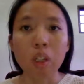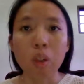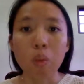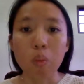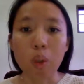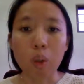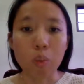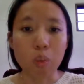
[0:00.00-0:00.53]

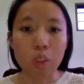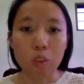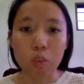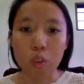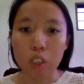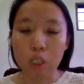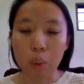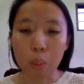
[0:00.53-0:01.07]
when we
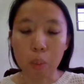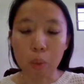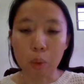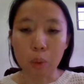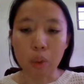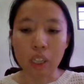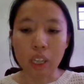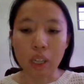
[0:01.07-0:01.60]
read a
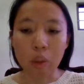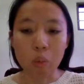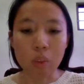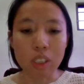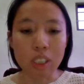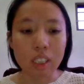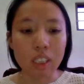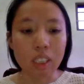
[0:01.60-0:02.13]
book, and
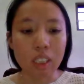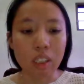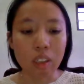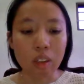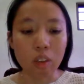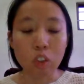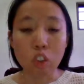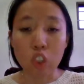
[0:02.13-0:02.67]
we
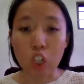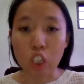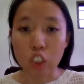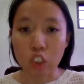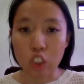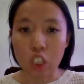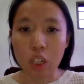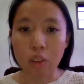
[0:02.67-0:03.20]

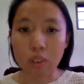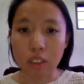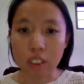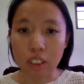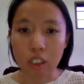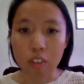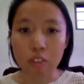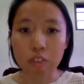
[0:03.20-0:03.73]
judge
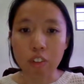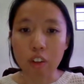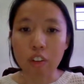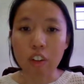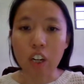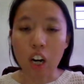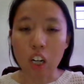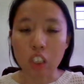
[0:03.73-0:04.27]
ourselves
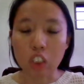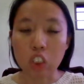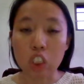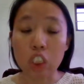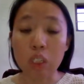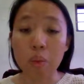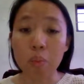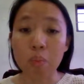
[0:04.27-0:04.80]
very
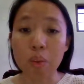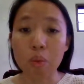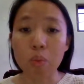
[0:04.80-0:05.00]
harshly, and